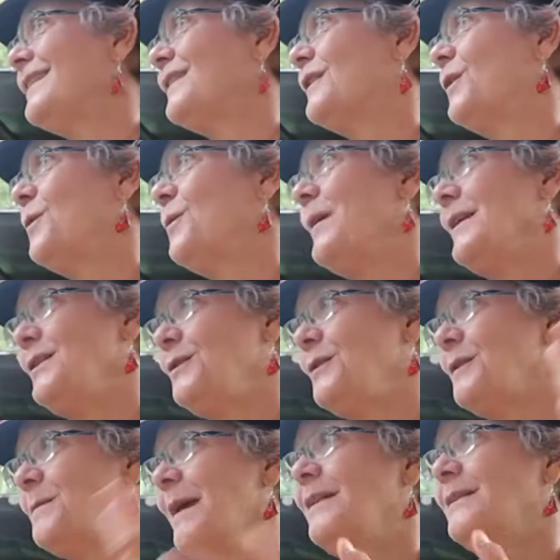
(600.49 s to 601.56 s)
So when you
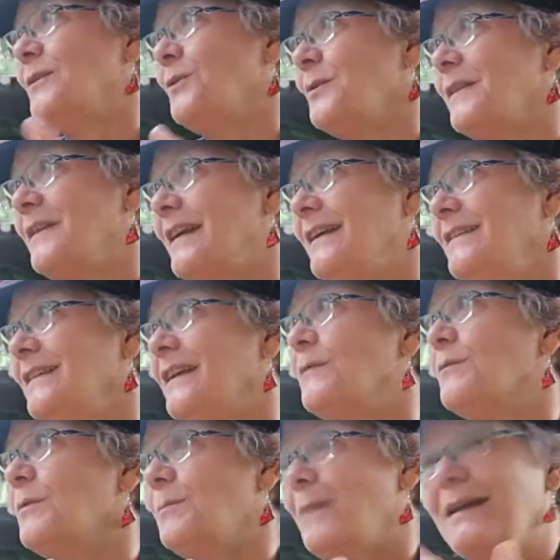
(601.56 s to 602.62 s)
smell those things, it
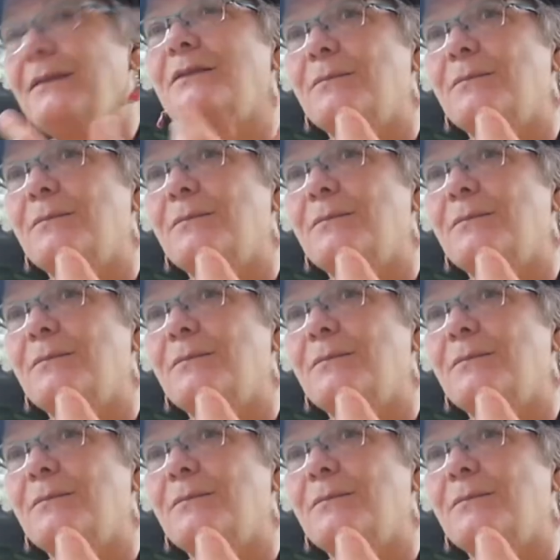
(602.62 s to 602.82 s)
might